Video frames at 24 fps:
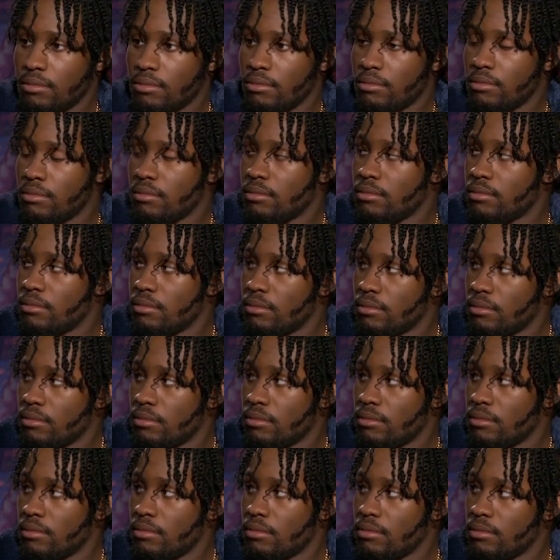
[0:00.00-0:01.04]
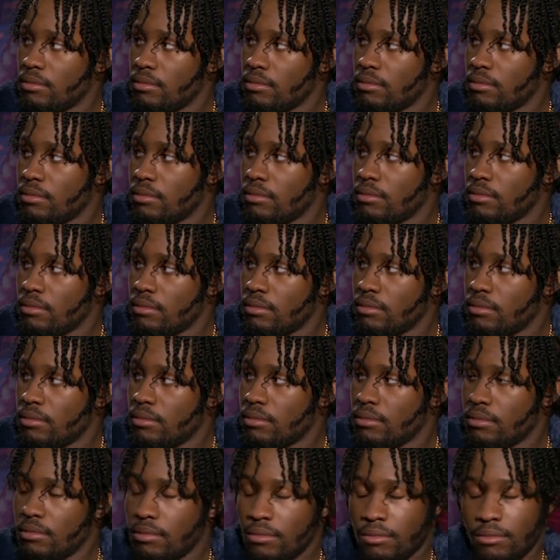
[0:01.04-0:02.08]

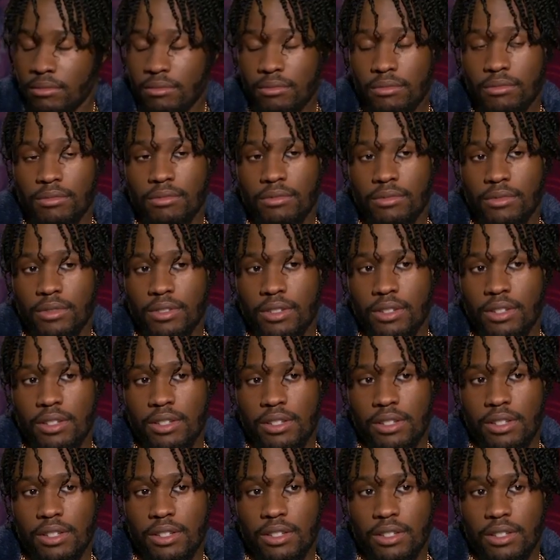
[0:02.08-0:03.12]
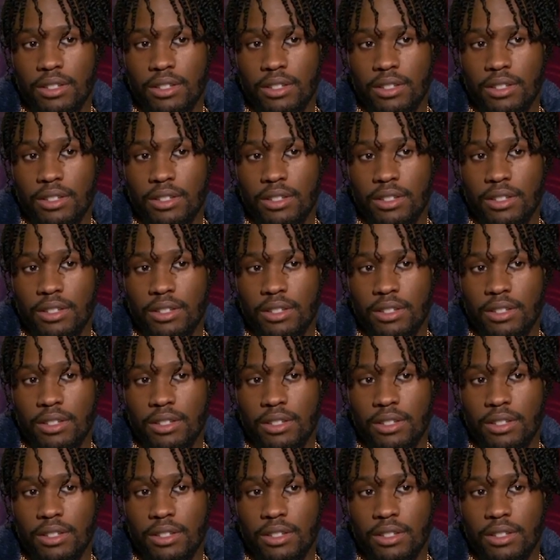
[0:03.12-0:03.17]
This person isn't speaking.